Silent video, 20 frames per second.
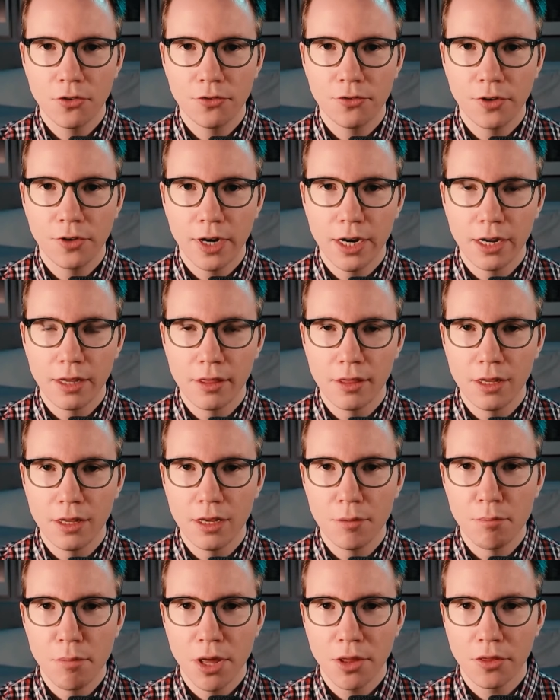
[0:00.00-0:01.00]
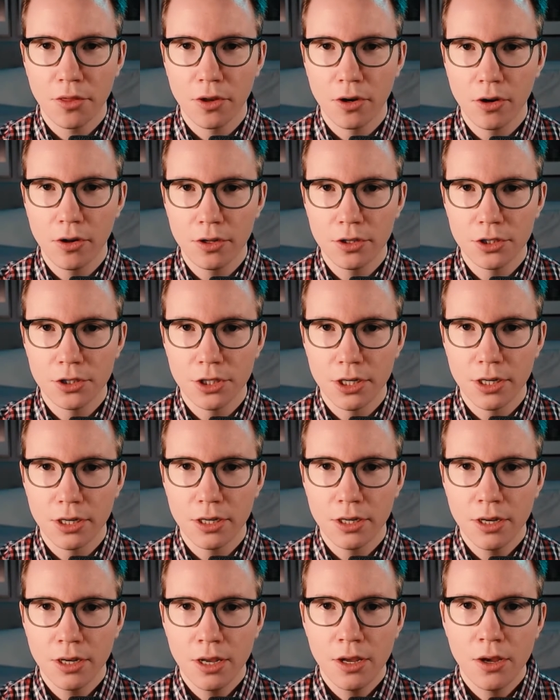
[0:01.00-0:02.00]
find the methodology,
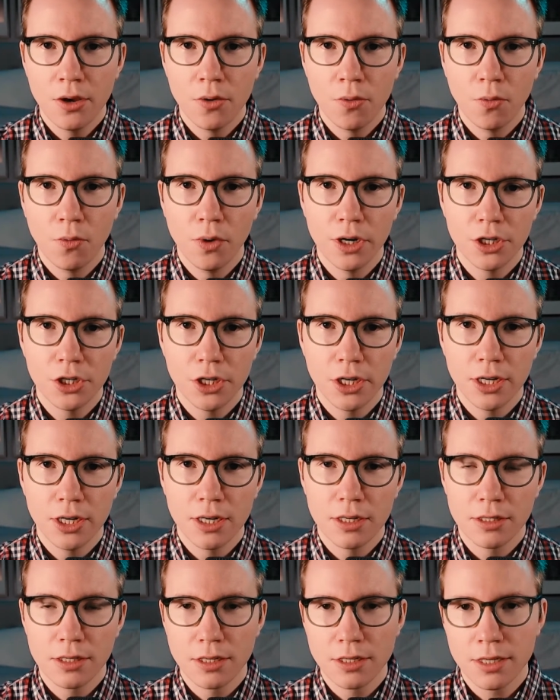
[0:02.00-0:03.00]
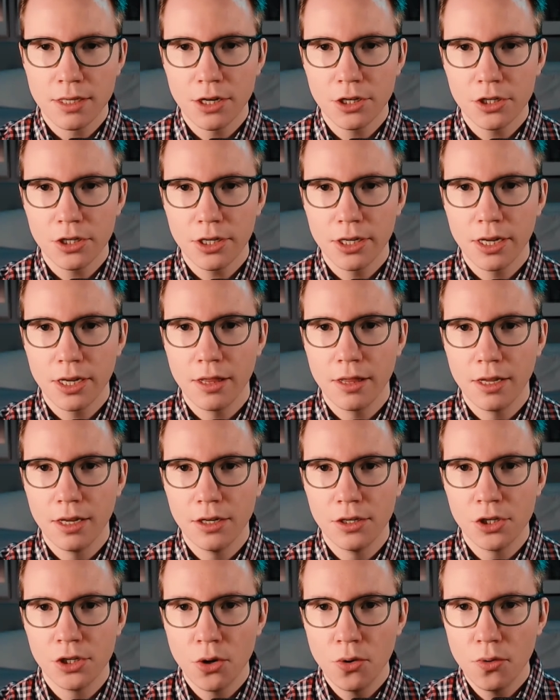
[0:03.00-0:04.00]
which is essentially the
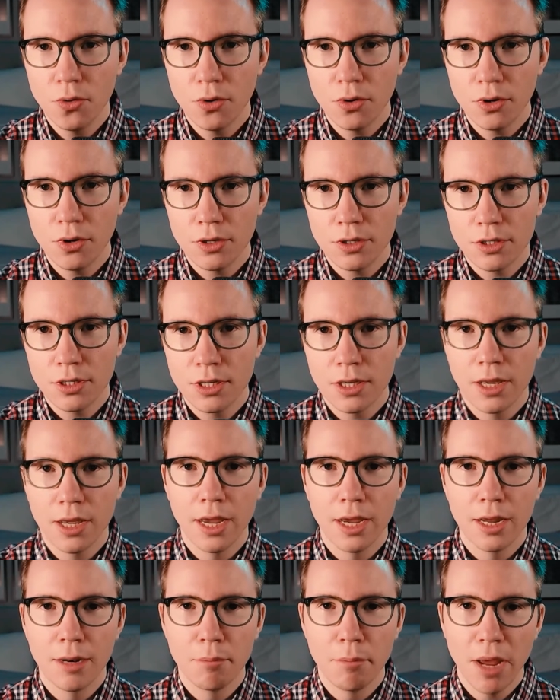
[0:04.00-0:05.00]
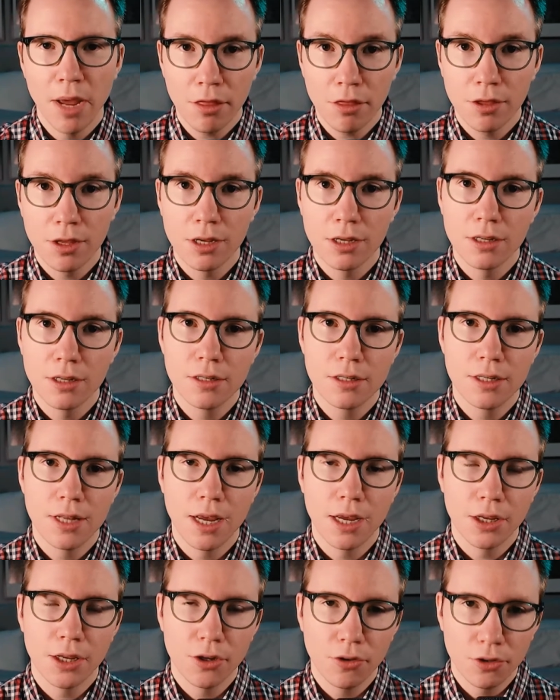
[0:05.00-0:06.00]
tools and methods
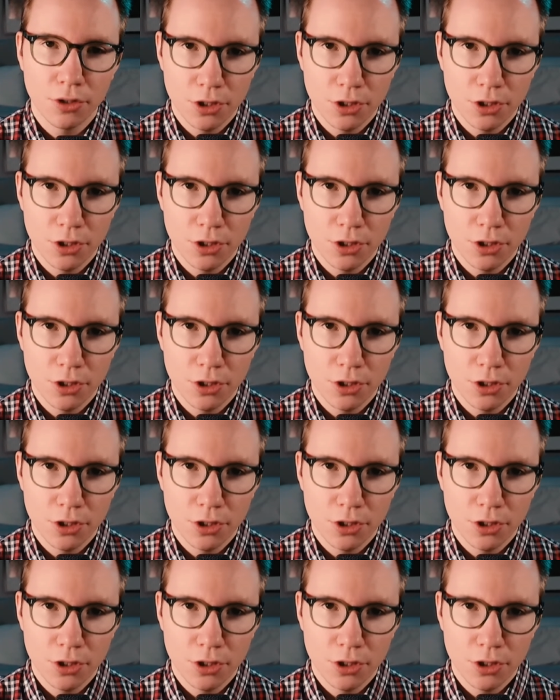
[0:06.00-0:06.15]
that you'll